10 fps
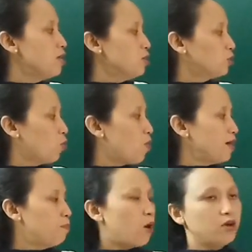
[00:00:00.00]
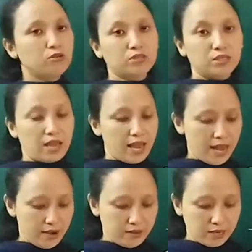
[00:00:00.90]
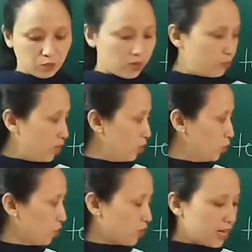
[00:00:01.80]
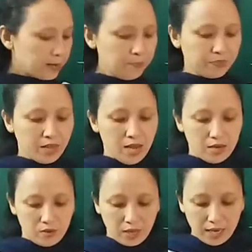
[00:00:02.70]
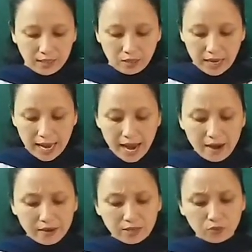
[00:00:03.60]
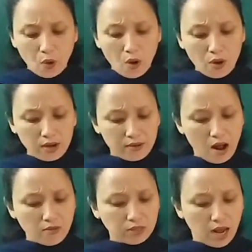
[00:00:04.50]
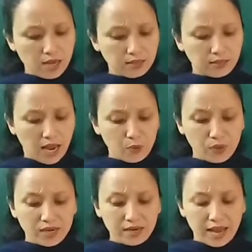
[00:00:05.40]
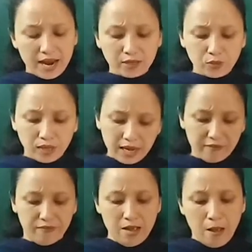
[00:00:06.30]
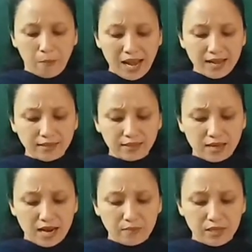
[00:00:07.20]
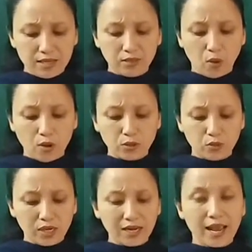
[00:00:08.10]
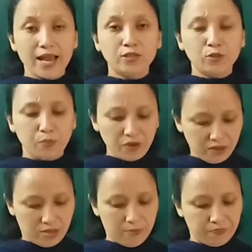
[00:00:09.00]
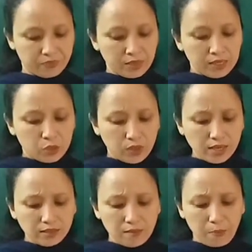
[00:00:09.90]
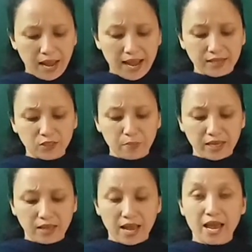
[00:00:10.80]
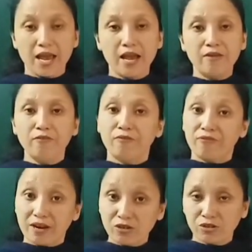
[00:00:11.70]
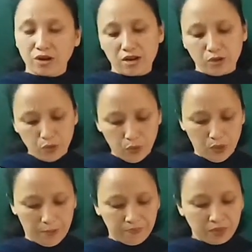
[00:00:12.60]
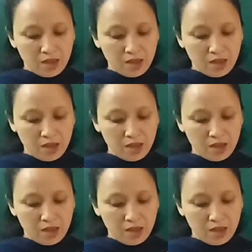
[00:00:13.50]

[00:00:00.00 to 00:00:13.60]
So what pollutes the air, that's what we're going to read. Okay, so air is all around us and we need air to live. Plants and animals also need air to breathe. Trees and plants make the air fresh and cool.